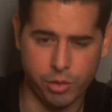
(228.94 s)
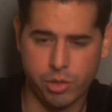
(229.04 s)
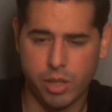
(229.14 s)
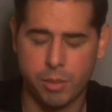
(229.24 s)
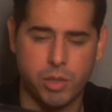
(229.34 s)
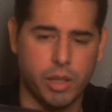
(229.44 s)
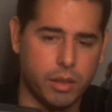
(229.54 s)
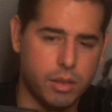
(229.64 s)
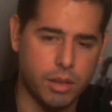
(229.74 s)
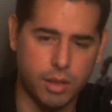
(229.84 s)
your
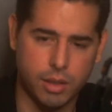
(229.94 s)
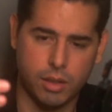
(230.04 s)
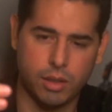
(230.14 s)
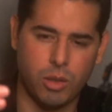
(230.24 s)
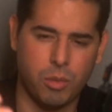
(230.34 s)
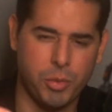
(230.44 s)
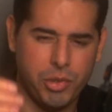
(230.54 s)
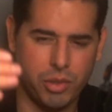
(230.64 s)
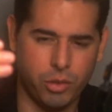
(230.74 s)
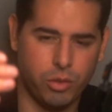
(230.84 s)
subject
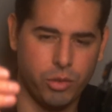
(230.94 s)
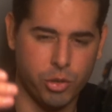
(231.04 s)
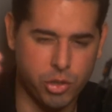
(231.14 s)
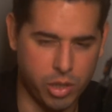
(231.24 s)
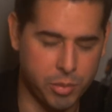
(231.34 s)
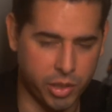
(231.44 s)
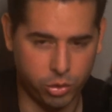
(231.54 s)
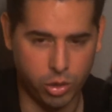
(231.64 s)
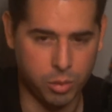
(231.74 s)
almost your subject